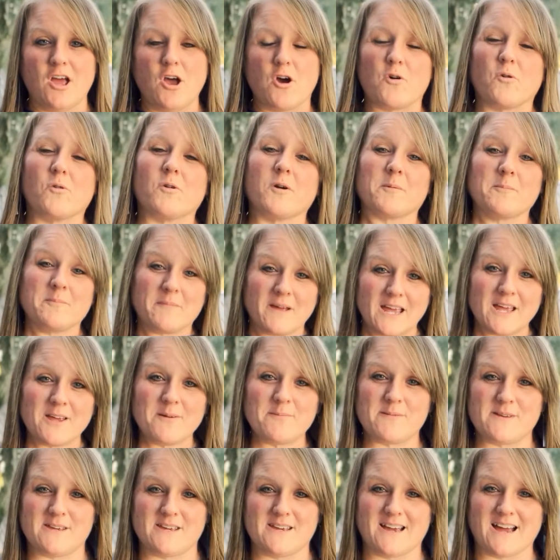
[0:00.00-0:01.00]
Or
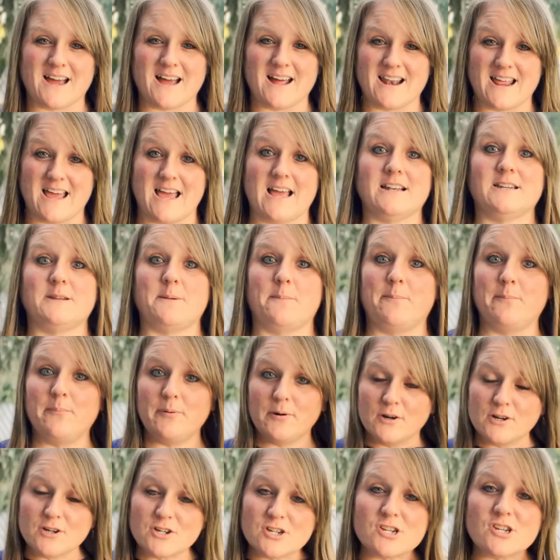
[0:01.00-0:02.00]
maybe God had to
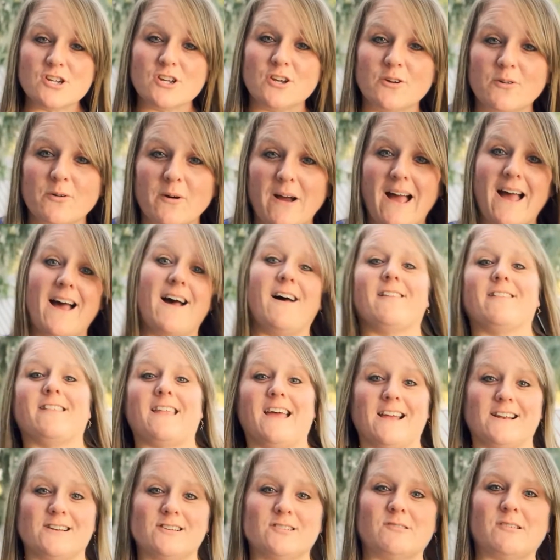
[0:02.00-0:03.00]
push you out
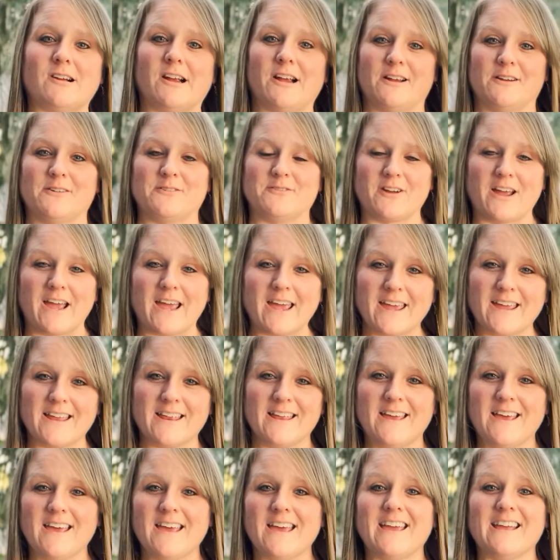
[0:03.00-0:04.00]
that door, right,
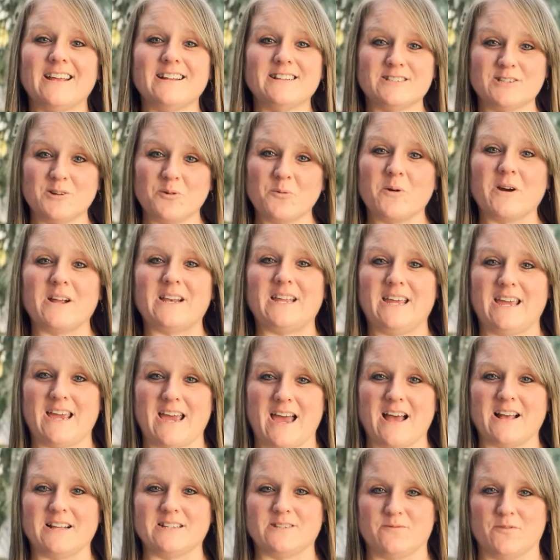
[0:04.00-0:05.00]
into what he
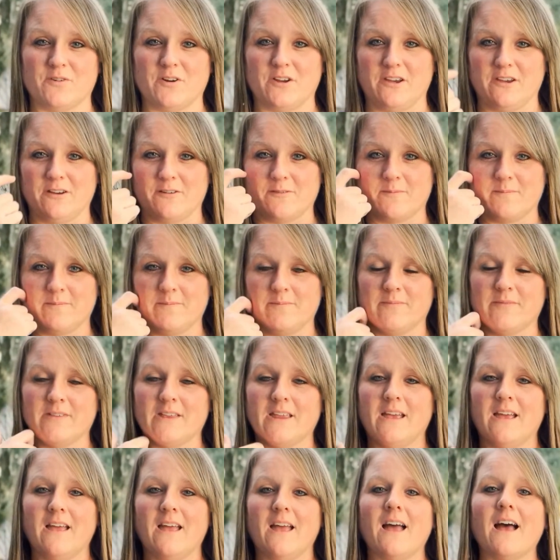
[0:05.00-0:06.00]
has for you.
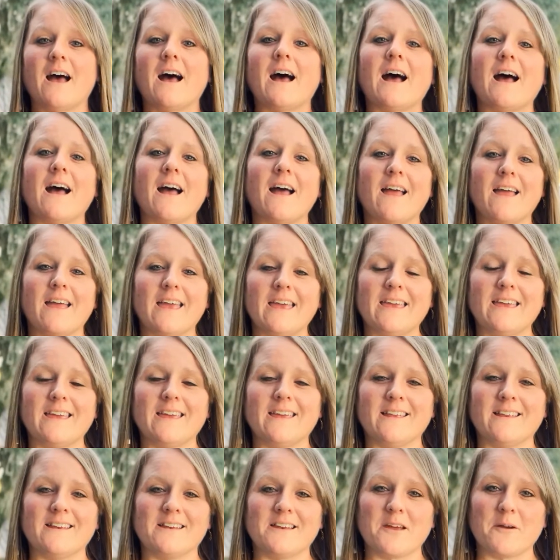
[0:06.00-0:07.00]

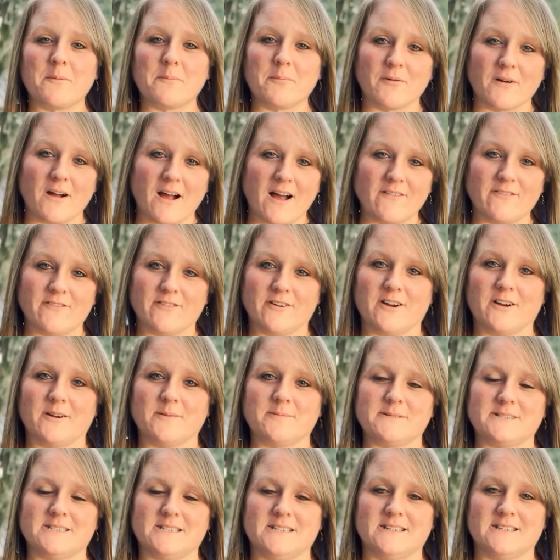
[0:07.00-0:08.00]
In
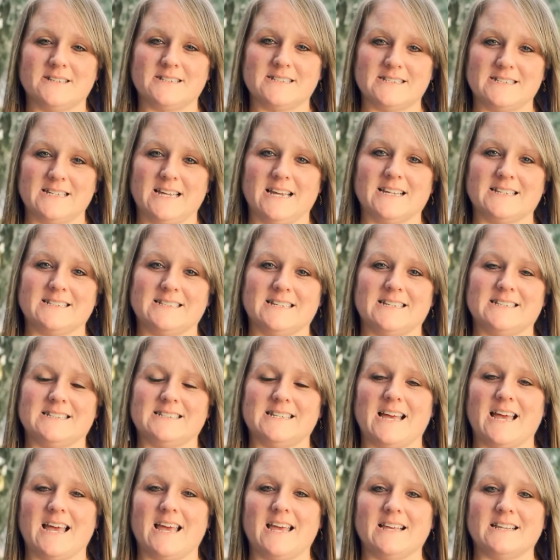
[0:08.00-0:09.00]
Proverbs 6, it
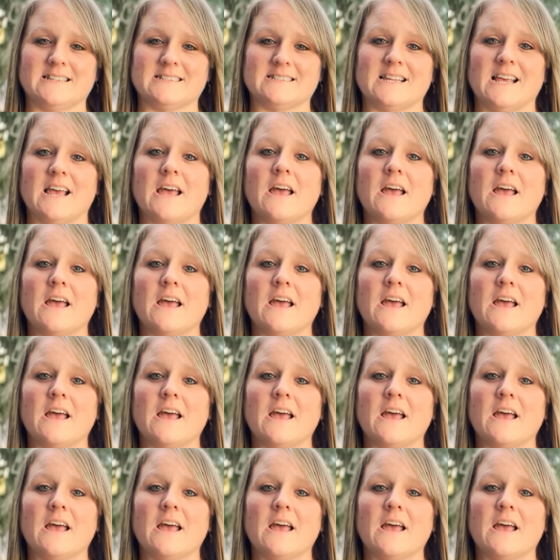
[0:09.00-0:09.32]
says,